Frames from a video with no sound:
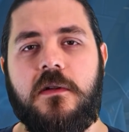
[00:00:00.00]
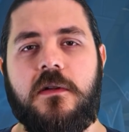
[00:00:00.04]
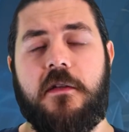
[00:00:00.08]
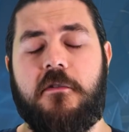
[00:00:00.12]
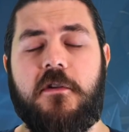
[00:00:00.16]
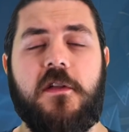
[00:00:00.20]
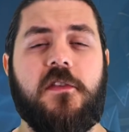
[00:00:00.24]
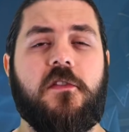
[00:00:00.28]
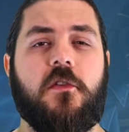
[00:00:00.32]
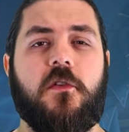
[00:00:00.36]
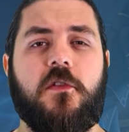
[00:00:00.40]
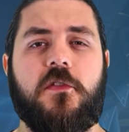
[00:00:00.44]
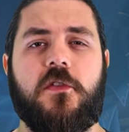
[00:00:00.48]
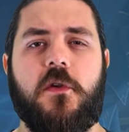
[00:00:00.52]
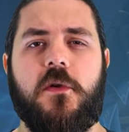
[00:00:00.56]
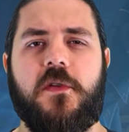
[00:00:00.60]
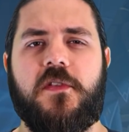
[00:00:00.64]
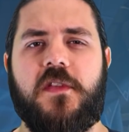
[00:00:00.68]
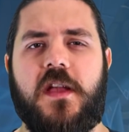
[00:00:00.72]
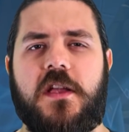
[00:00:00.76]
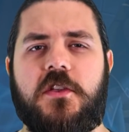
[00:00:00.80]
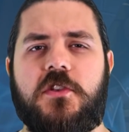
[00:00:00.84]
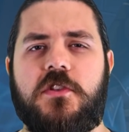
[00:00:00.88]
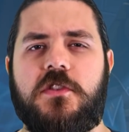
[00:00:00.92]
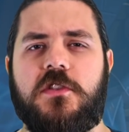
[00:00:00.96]
There is also a
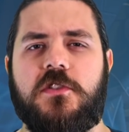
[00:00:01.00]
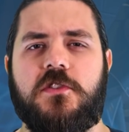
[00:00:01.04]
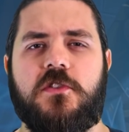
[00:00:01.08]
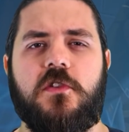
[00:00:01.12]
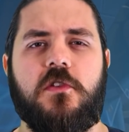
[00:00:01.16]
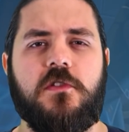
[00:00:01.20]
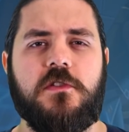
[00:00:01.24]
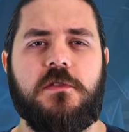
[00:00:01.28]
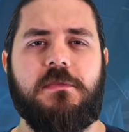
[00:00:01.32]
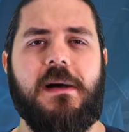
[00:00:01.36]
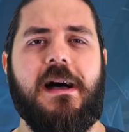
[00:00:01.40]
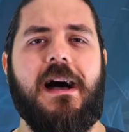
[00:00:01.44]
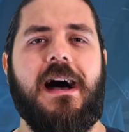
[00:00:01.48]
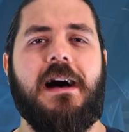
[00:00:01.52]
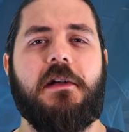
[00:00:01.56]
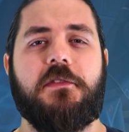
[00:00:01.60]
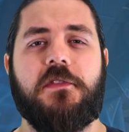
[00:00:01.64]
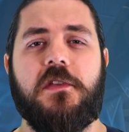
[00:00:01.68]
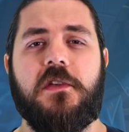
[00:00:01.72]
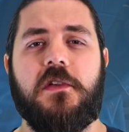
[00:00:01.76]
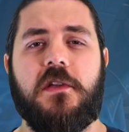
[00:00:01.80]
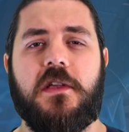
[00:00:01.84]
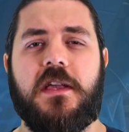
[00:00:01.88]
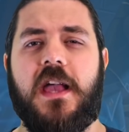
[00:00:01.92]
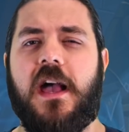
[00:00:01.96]
section that talks about how
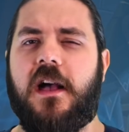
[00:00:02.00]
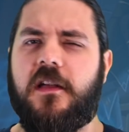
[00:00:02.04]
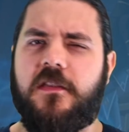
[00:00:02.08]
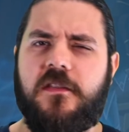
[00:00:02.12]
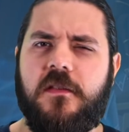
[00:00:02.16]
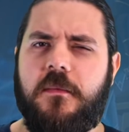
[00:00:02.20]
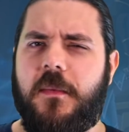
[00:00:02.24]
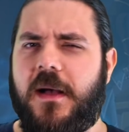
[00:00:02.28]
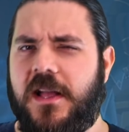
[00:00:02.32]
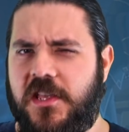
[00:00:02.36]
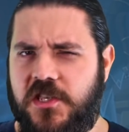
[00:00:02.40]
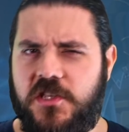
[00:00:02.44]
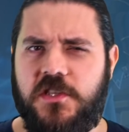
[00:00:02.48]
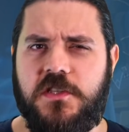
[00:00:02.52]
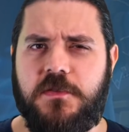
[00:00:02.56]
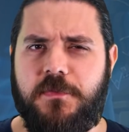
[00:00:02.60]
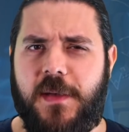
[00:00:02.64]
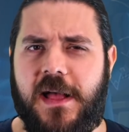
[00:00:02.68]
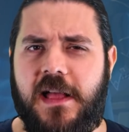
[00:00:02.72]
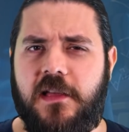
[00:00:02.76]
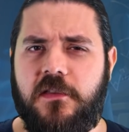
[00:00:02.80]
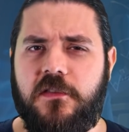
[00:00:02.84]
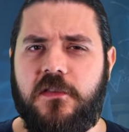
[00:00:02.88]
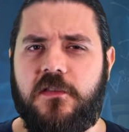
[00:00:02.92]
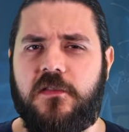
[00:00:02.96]
to customize your
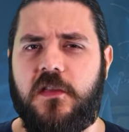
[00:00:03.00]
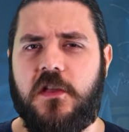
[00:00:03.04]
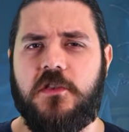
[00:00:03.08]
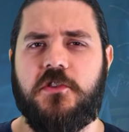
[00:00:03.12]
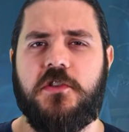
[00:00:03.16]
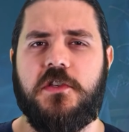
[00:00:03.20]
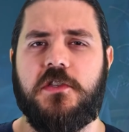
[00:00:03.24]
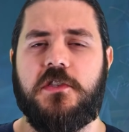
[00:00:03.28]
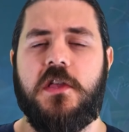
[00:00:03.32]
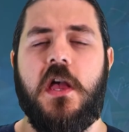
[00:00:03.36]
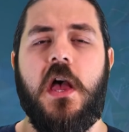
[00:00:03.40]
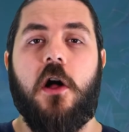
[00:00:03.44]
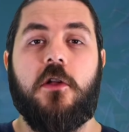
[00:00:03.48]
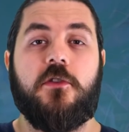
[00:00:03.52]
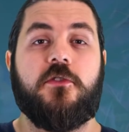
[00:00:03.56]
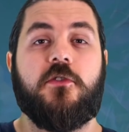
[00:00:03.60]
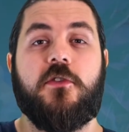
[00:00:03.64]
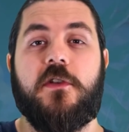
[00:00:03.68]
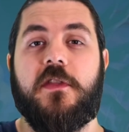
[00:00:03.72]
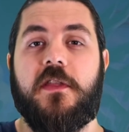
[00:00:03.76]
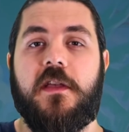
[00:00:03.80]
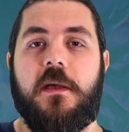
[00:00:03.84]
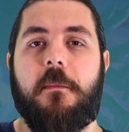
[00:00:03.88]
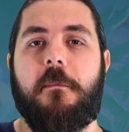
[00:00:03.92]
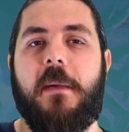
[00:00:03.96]
spells, such as
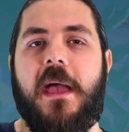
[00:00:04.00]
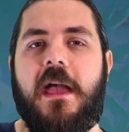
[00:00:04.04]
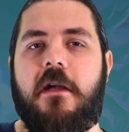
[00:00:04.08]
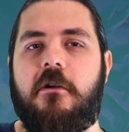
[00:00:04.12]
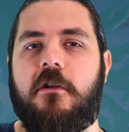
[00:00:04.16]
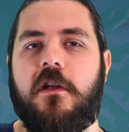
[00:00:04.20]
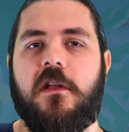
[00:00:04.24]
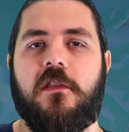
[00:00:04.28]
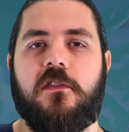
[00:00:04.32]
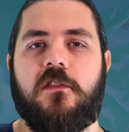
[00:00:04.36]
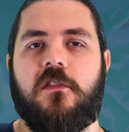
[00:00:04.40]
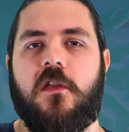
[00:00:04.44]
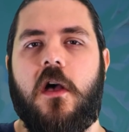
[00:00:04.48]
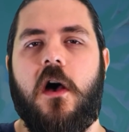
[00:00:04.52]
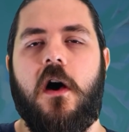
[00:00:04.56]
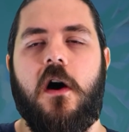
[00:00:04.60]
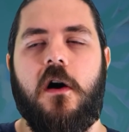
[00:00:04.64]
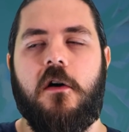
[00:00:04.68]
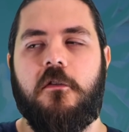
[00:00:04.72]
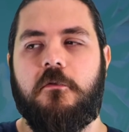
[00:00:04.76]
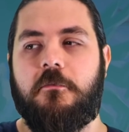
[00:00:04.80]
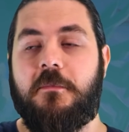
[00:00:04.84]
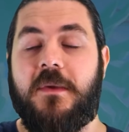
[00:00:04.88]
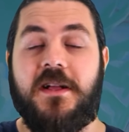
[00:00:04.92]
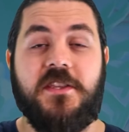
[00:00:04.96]
altering the appearance
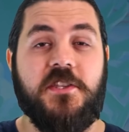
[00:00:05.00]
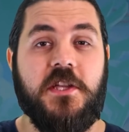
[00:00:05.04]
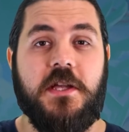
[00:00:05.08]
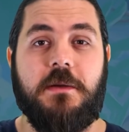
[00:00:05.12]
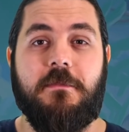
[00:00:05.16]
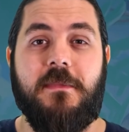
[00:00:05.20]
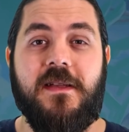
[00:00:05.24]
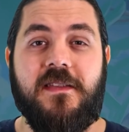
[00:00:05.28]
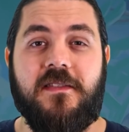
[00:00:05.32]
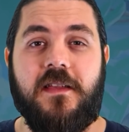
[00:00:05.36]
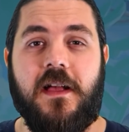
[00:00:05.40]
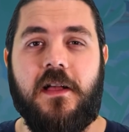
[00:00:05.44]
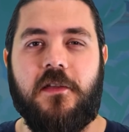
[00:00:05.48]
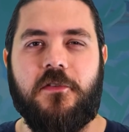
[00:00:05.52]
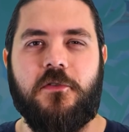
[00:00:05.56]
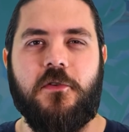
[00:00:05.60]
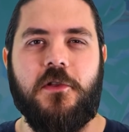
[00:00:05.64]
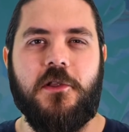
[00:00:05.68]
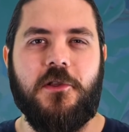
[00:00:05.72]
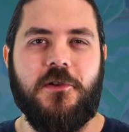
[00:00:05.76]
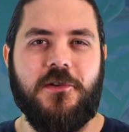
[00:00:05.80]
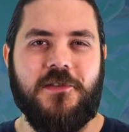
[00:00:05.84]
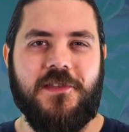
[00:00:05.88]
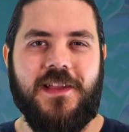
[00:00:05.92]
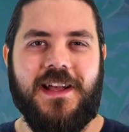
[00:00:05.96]
of magic missiles so
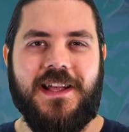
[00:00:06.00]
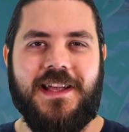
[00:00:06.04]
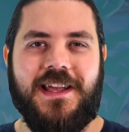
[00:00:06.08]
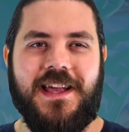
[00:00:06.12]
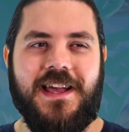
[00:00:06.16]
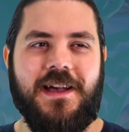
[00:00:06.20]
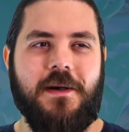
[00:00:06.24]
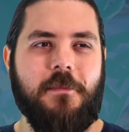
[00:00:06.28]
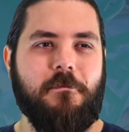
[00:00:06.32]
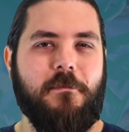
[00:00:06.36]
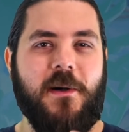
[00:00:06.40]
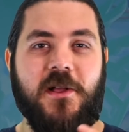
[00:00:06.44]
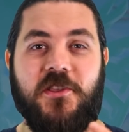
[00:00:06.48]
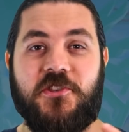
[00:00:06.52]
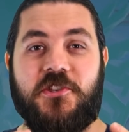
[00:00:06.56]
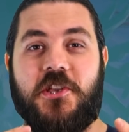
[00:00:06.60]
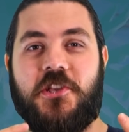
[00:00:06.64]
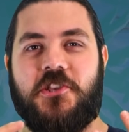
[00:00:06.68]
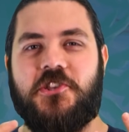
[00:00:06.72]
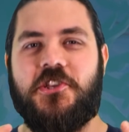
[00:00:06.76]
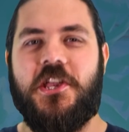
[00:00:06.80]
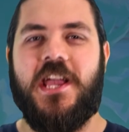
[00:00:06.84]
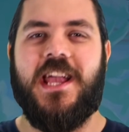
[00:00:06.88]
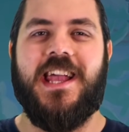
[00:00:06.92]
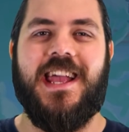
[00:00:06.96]
it looks like a bunch
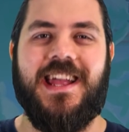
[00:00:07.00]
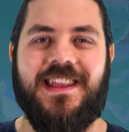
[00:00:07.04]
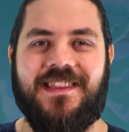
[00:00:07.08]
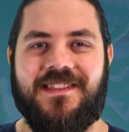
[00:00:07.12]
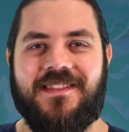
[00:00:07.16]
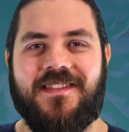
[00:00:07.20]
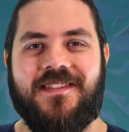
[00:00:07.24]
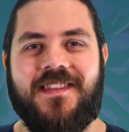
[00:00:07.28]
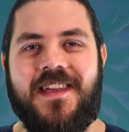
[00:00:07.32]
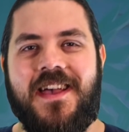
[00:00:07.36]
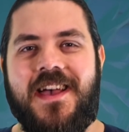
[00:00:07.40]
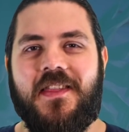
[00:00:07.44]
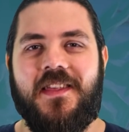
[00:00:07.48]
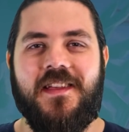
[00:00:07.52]
of chickens.